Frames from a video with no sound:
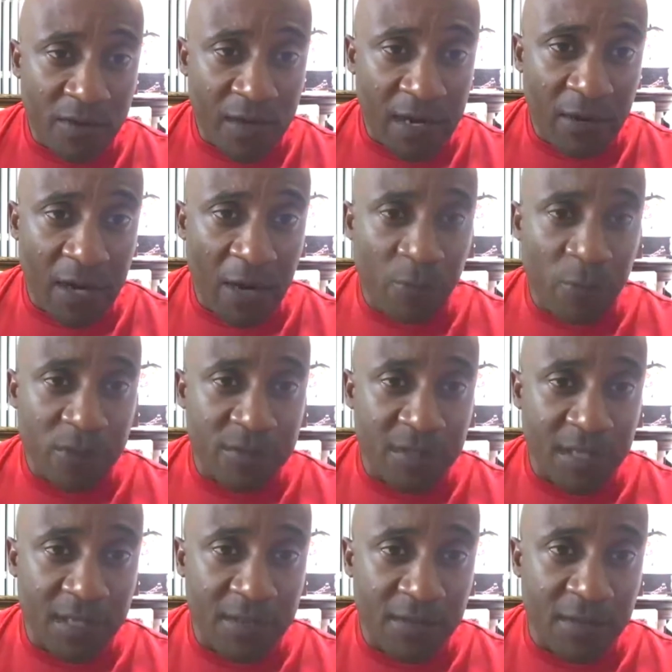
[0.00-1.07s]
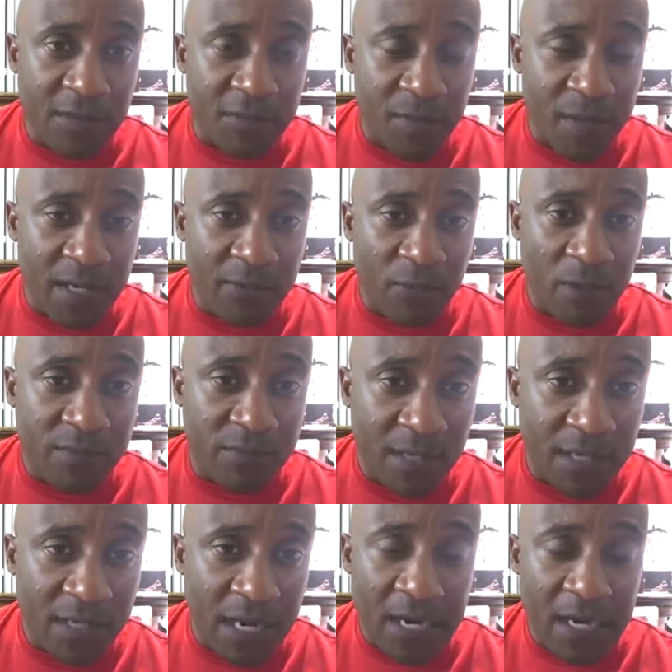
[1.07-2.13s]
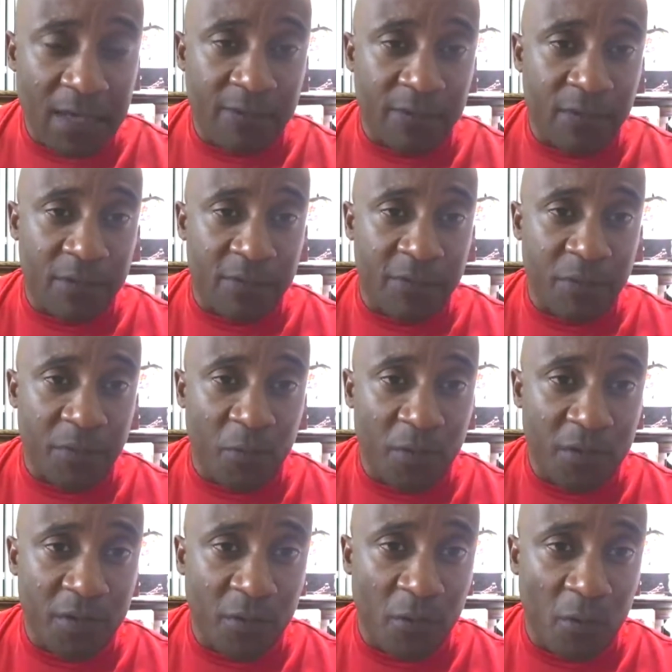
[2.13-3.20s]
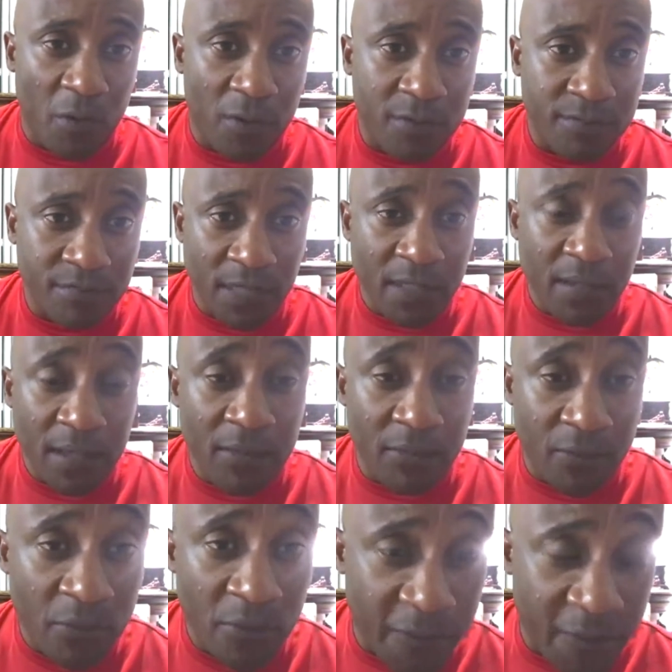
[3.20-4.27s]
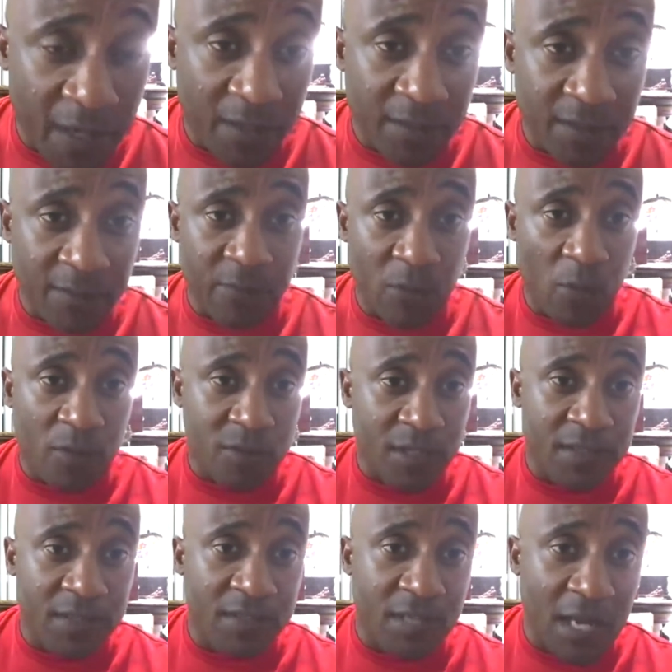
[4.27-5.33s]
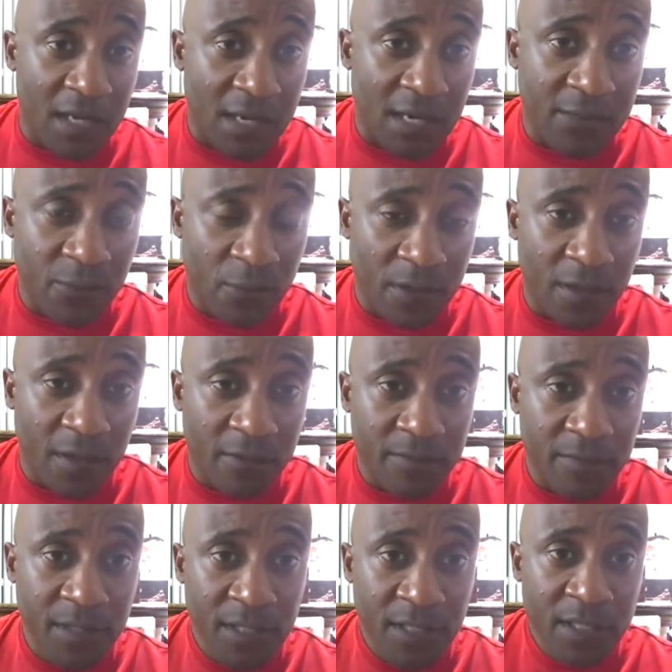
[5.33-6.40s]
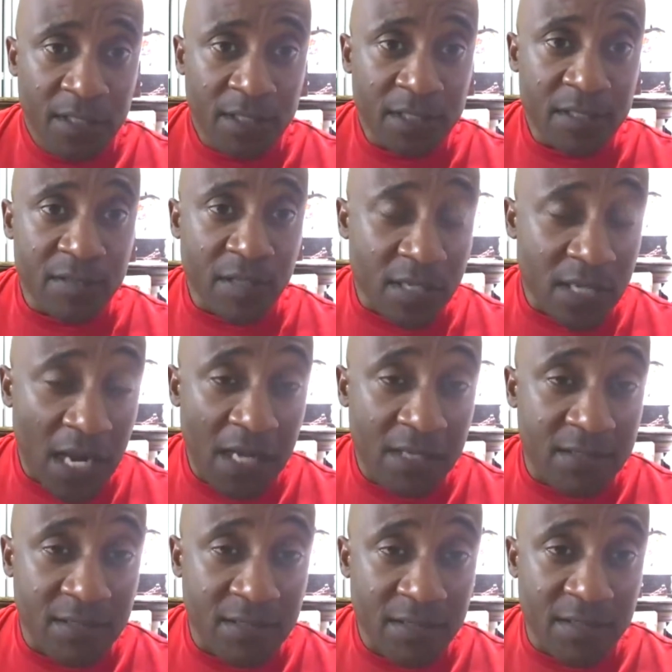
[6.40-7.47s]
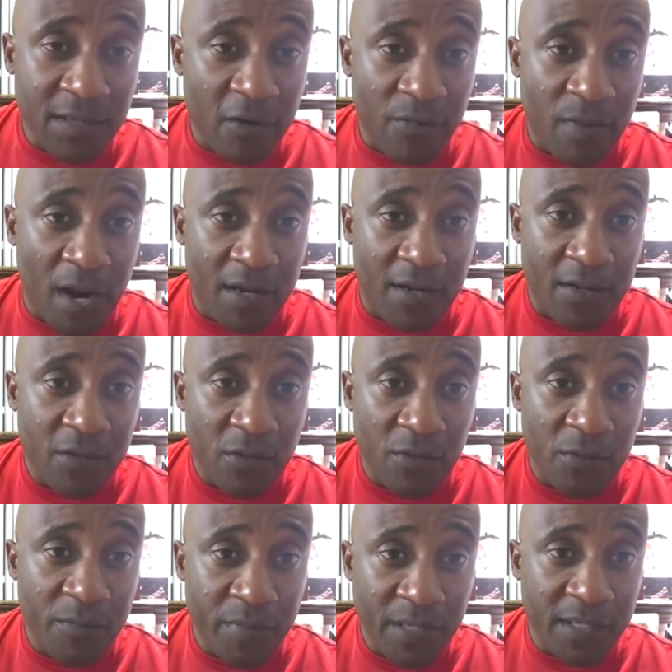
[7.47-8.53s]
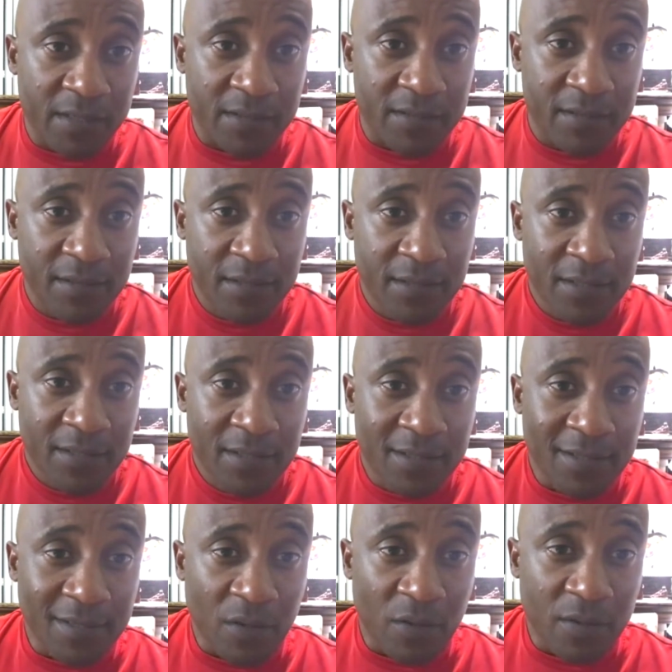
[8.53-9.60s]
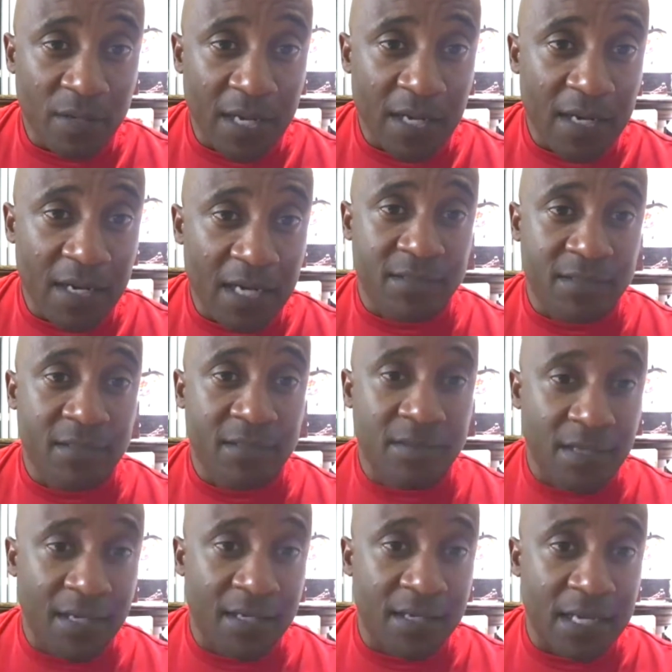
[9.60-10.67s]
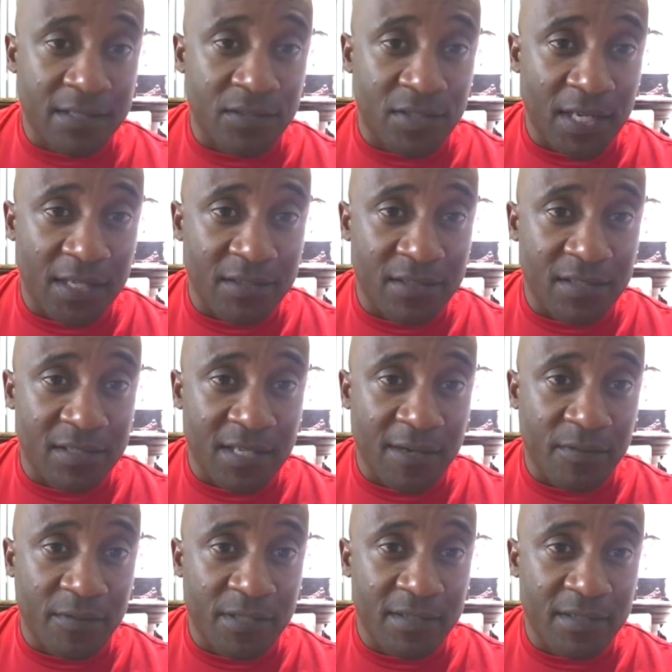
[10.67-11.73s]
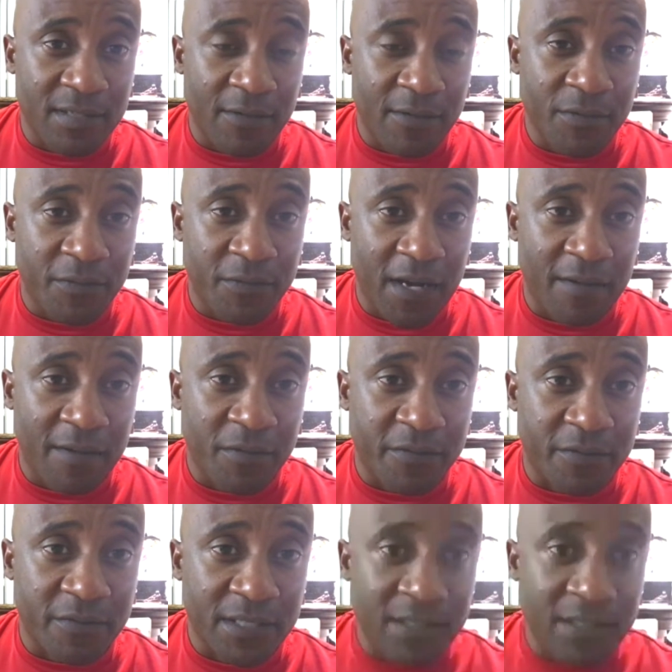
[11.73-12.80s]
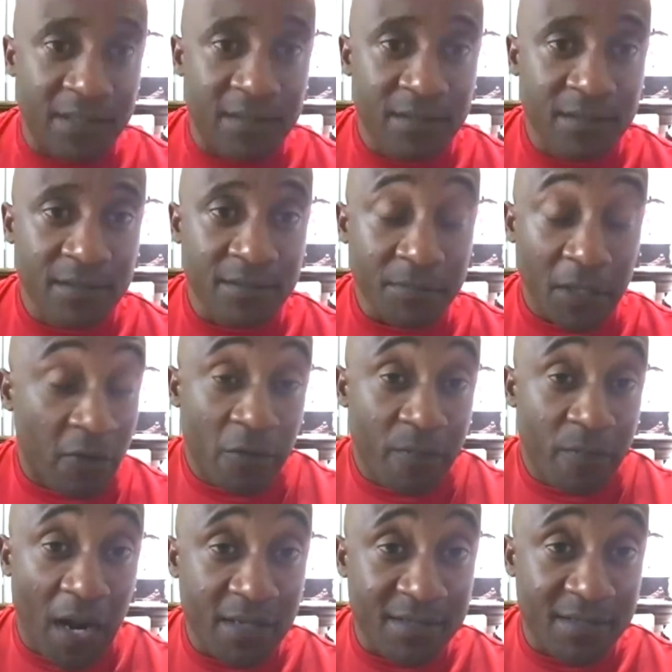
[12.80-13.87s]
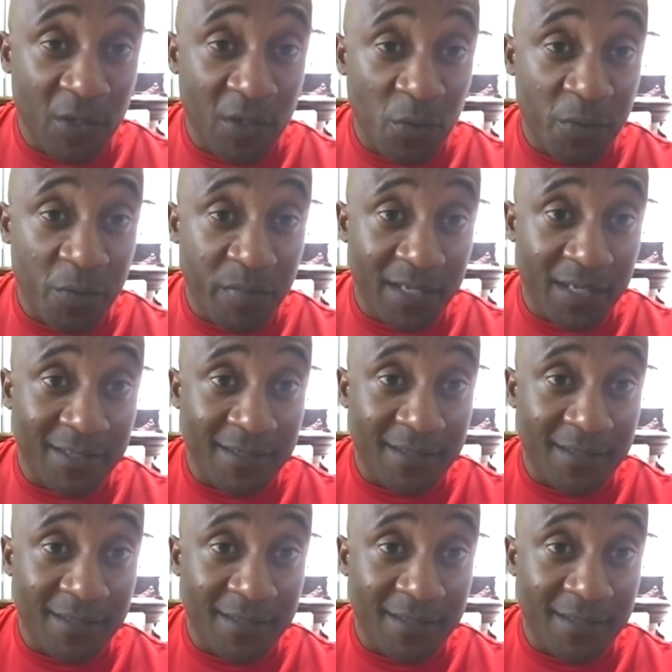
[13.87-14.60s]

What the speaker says: I would tell you this, man. One thing I have learned from the Marine Corps, and through failing, of course, and I just highlighted one of them, is the constant is everybody human beings. That's the thing that hasn't changed since 1775, my friend. Is everybody's a human being,